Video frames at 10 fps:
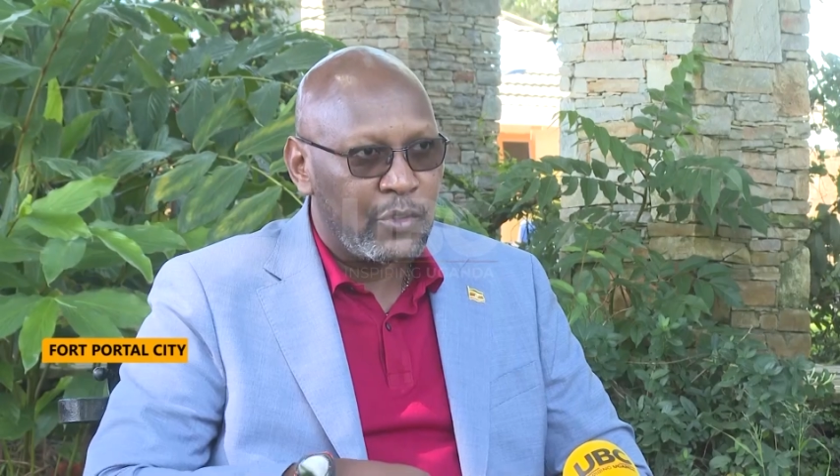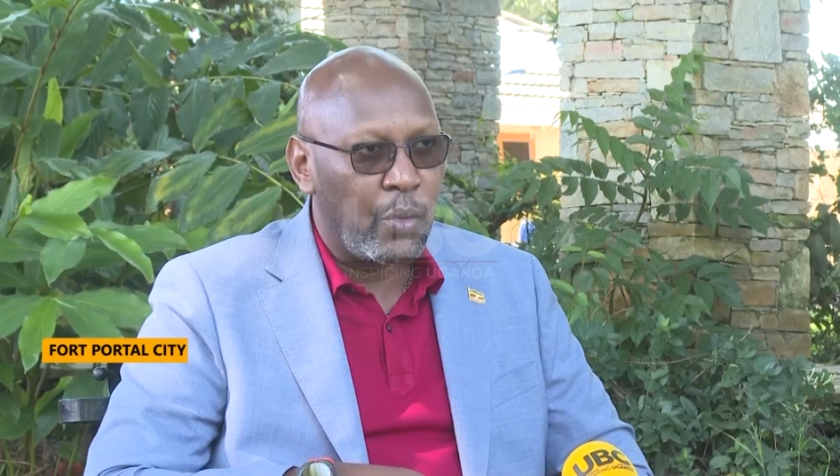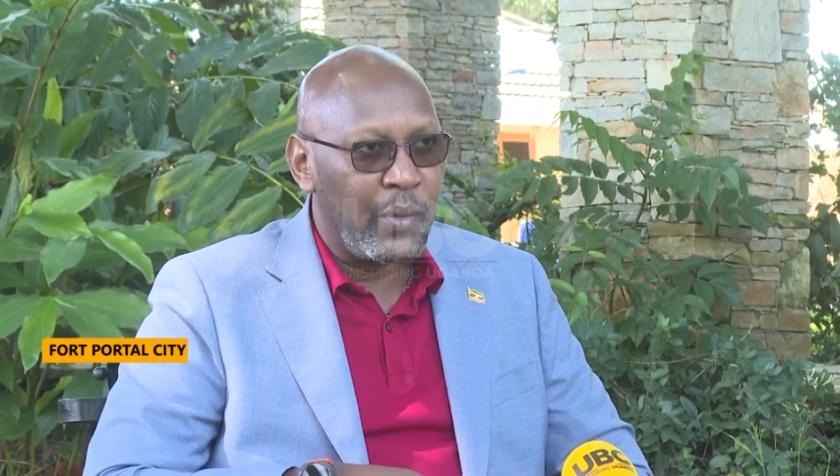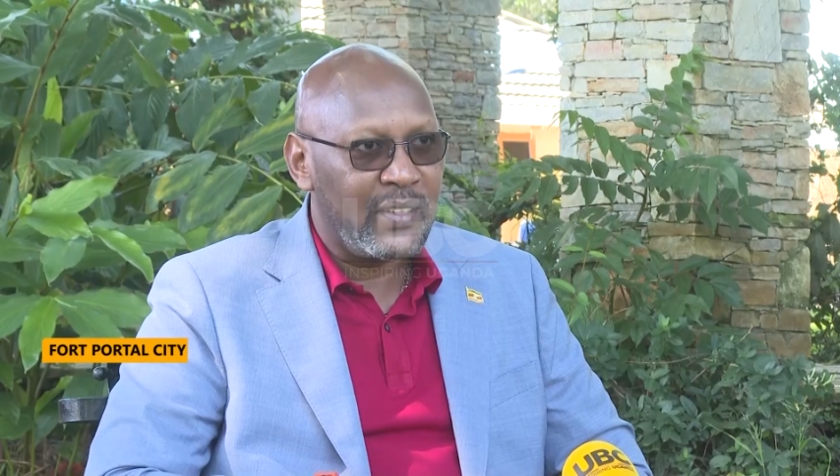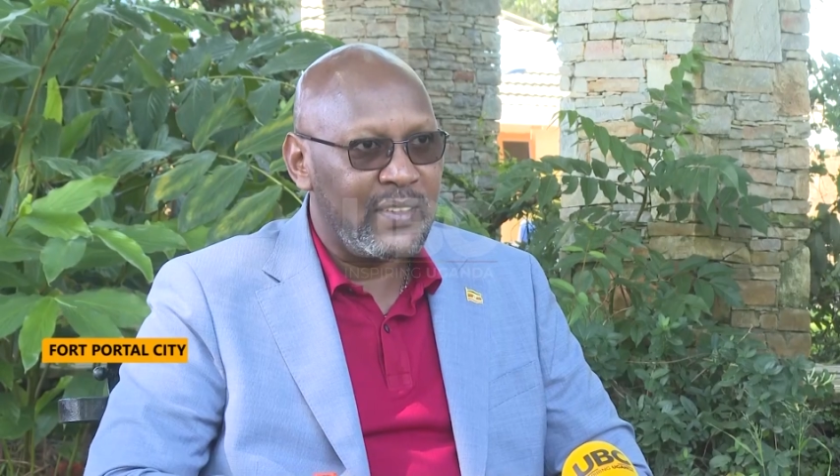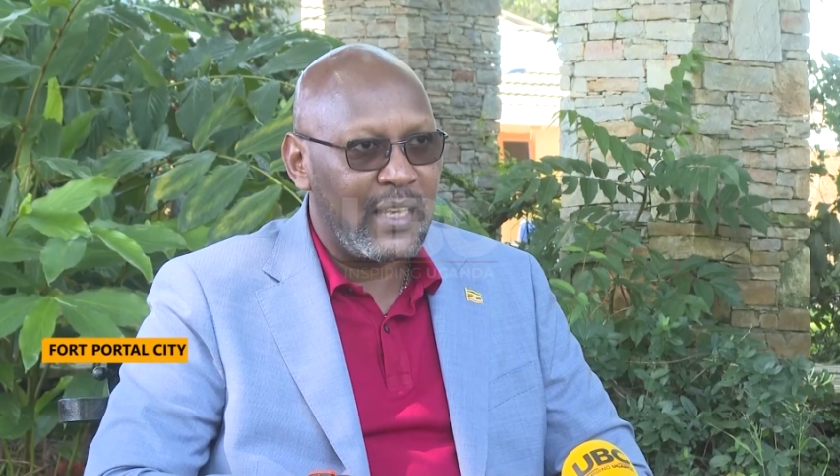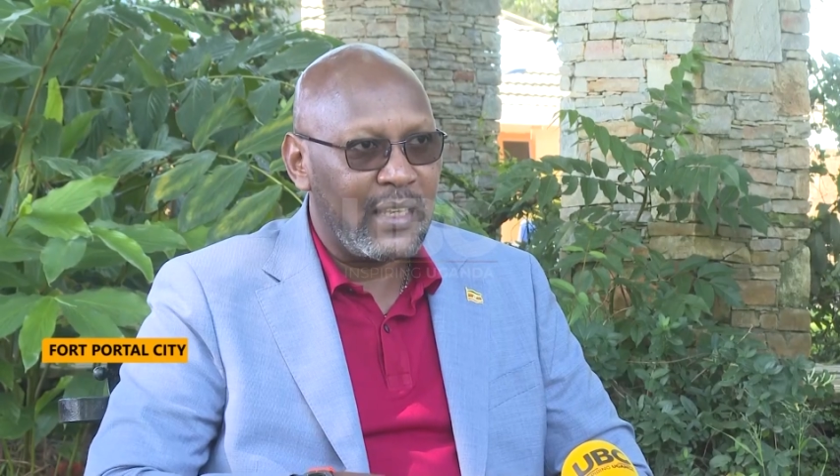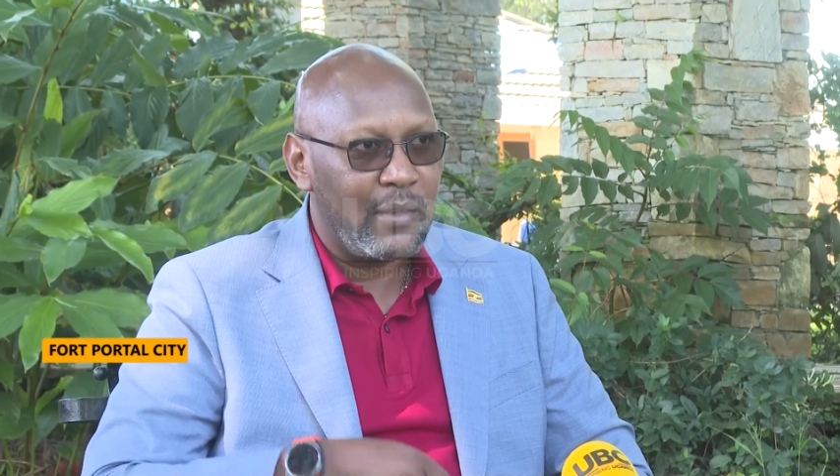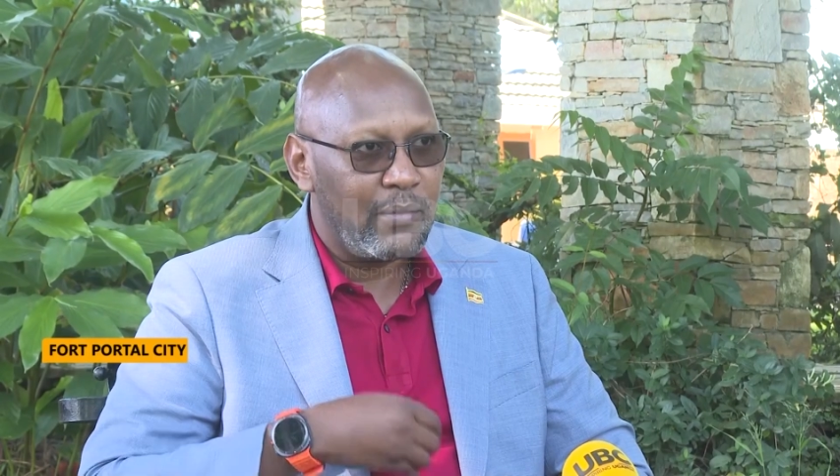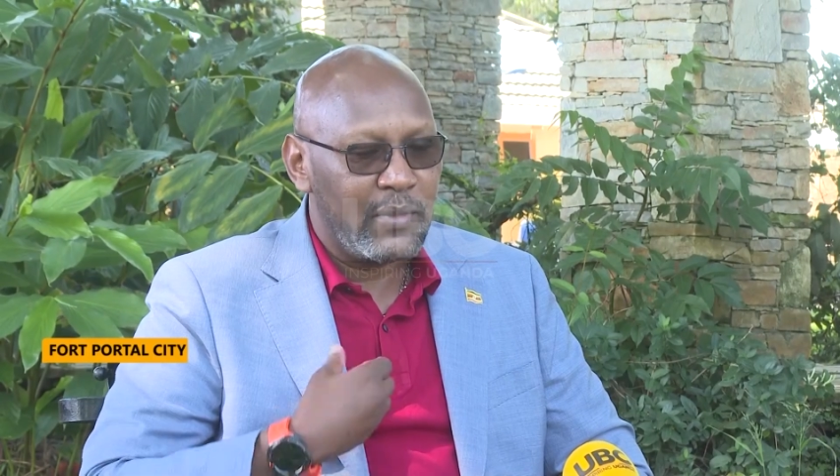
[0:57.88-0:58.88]
So we are
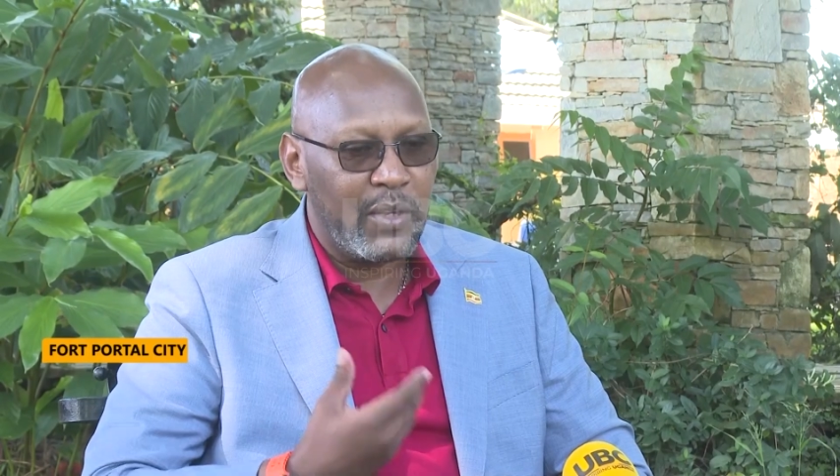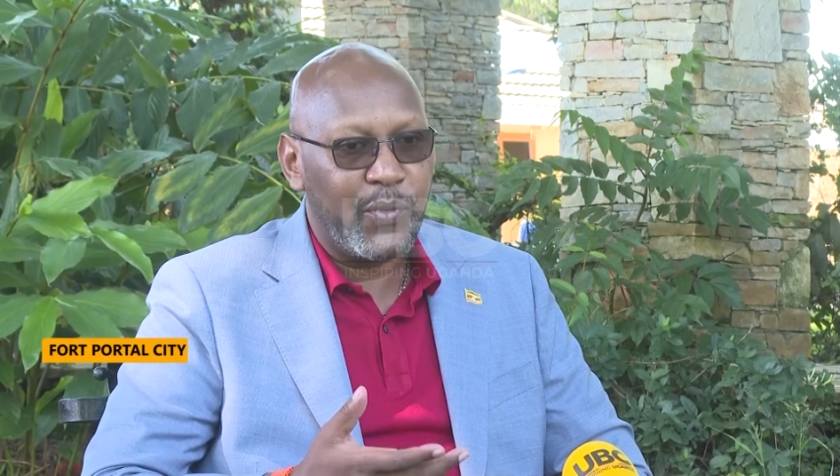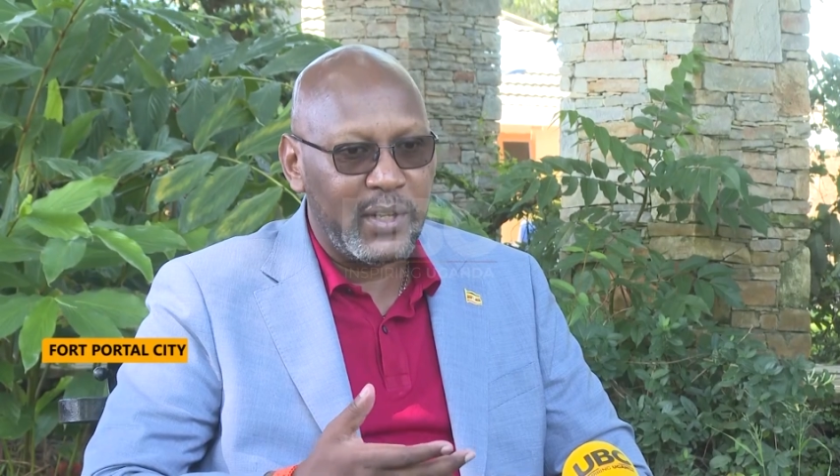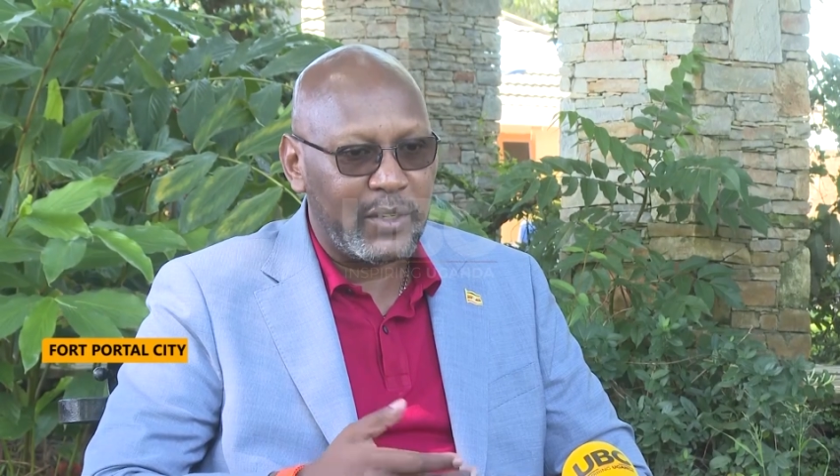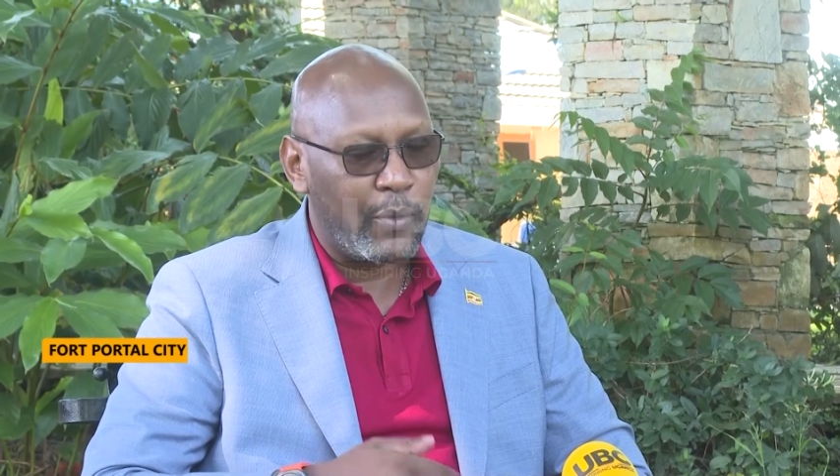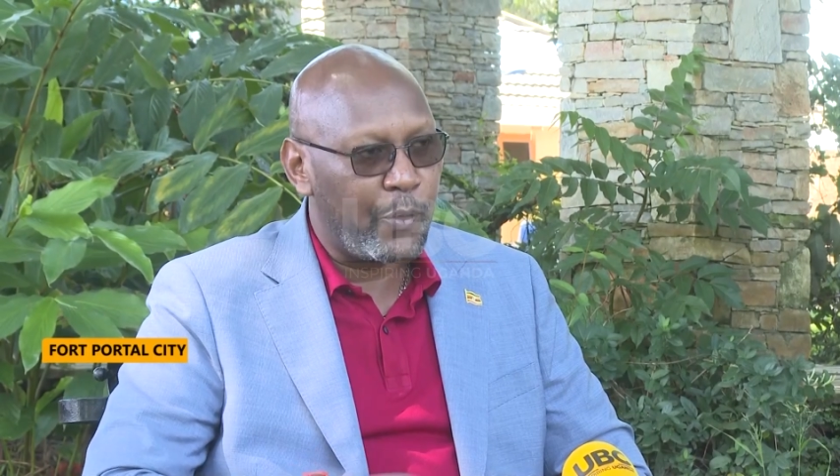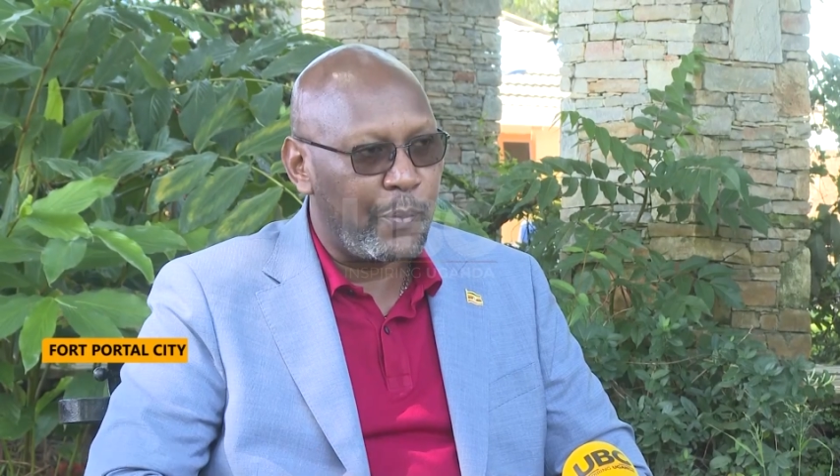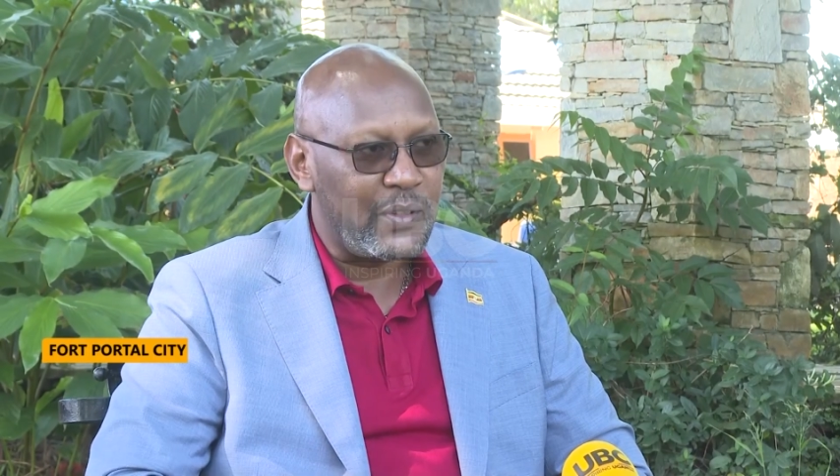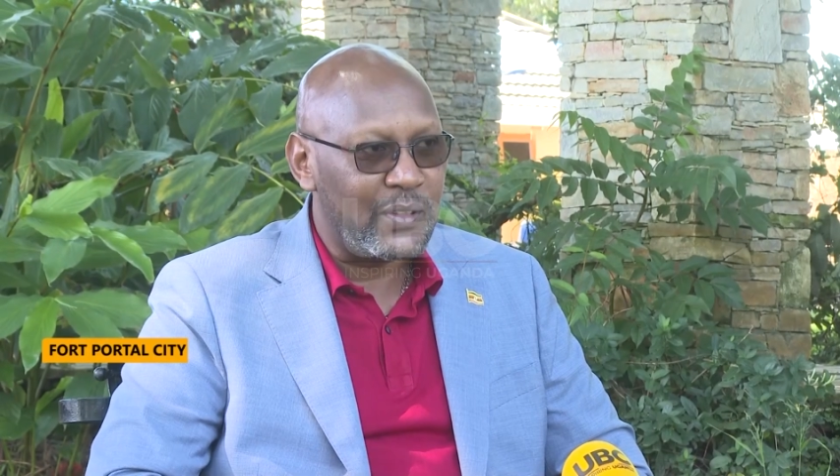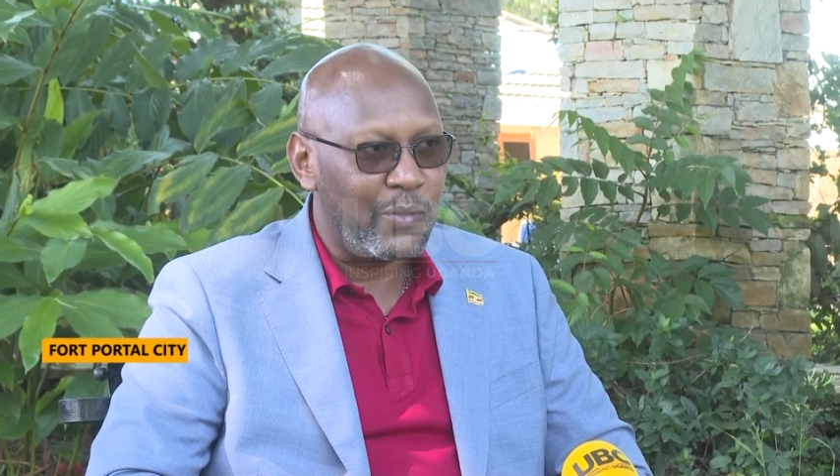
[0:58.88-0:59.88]
saying, if we get our
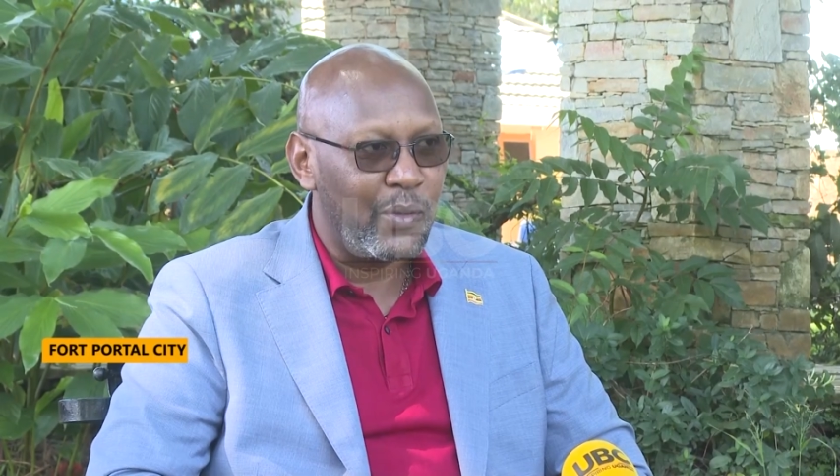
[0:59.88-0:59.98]
property,